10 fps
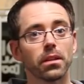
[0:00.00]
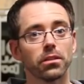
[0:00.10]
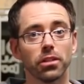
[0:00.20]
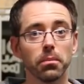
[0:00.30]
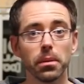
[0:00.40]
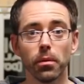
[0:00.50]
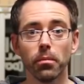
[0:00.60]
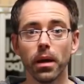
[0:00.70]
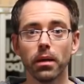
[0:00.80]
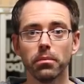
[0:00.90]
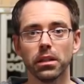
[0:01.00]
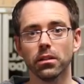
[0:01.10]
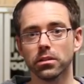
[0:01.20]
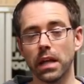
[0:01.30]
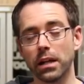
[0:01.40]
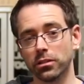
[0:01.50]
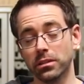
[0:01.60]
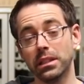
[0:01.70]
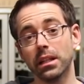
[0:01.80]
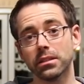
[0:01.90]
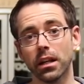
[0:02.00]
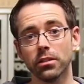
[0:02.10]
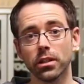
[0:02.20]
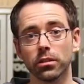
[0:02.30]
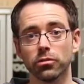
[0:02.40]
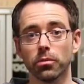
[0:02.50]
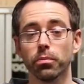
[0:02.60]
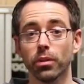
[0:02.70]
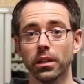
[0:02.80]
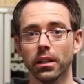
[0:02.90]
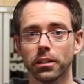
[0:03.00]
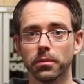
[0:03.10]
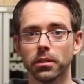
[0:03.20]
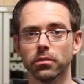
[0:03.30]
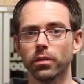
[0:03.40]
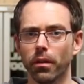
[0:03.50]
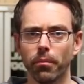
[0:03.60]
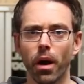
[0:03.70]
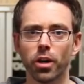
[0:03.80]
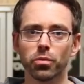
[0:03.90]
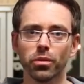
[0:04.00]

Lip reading: Some people may, because actually TSI injectors are pretty inexpensive. We have Bosch